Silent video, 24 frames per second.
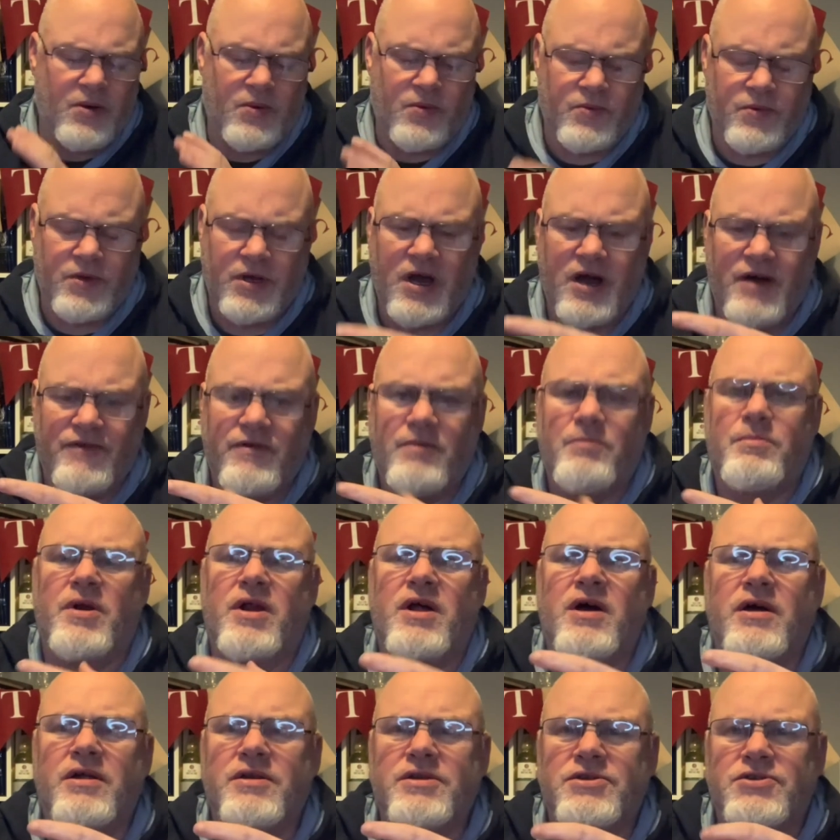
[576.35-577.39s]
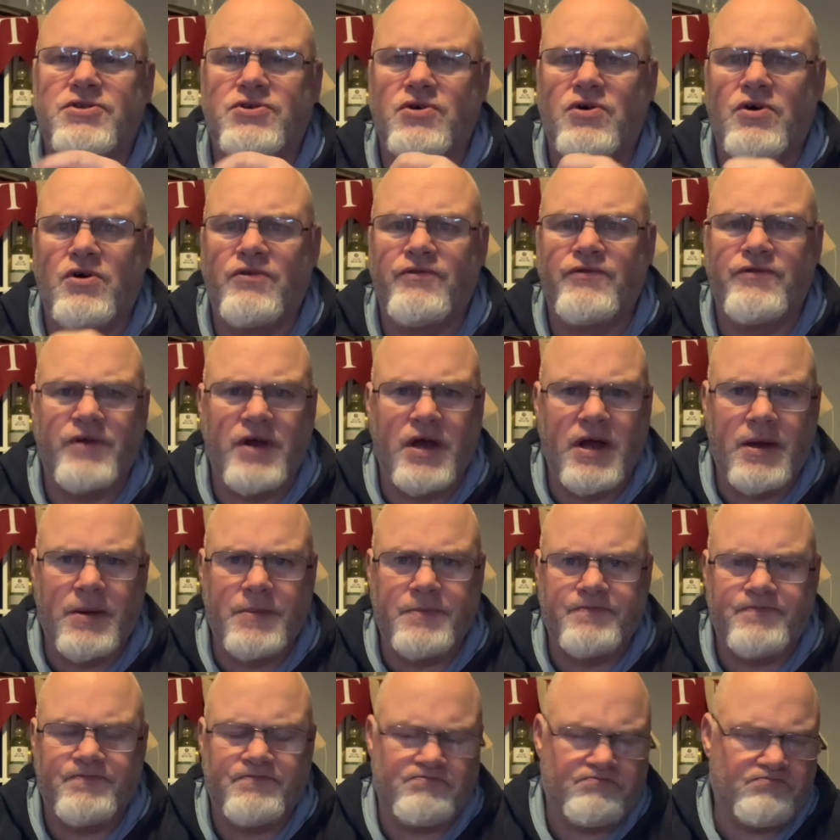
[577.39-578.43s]
we have a blend of
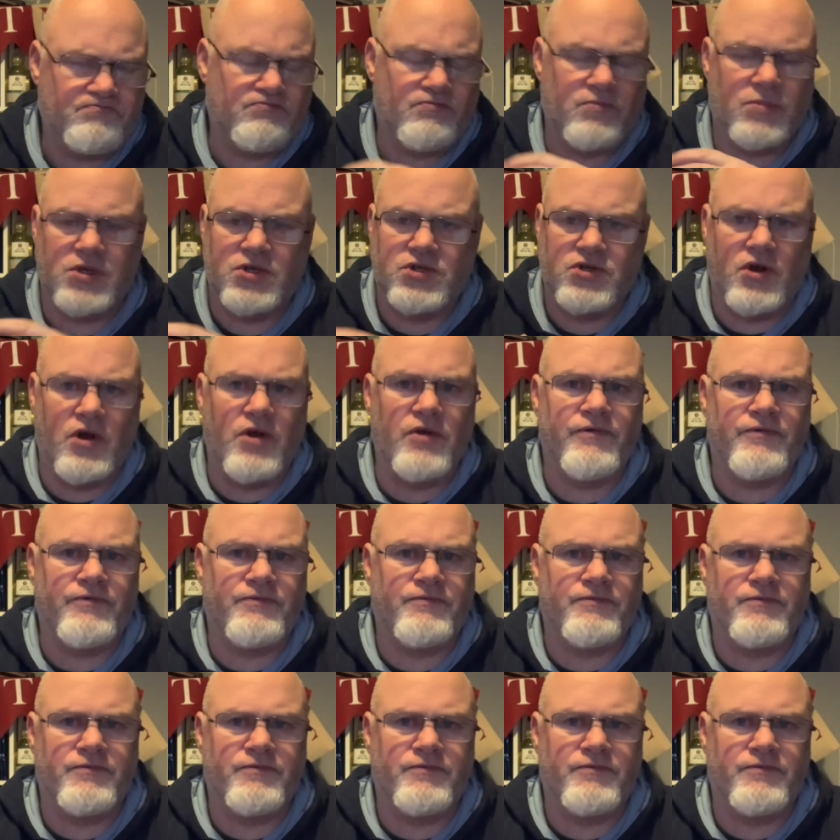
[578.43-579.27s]
sort of